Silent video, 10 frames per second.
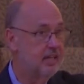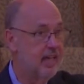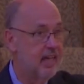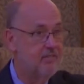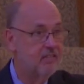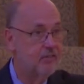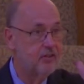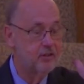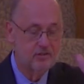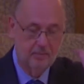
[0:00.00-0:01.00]
Even a first
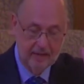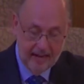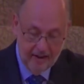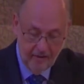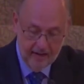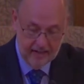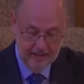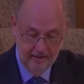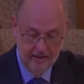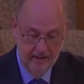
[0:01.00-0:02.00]
year
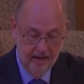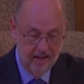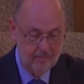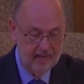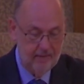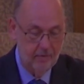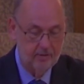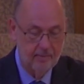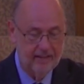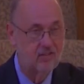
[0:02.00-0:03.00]
seminarian ought to be able to
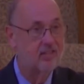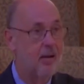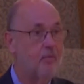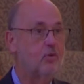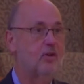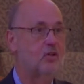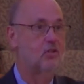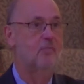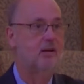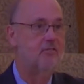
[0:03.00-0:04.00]
make some sort of
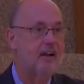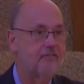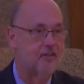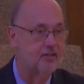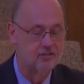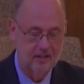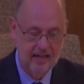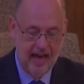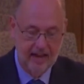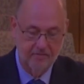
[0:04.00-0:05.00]
sermon reference
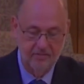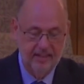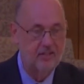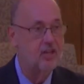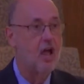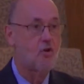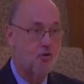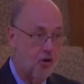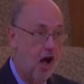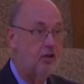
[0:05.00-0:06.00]
out of this
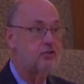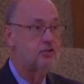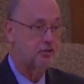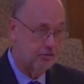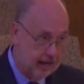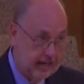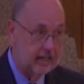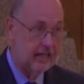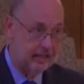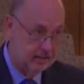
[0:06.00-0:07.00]
cross training.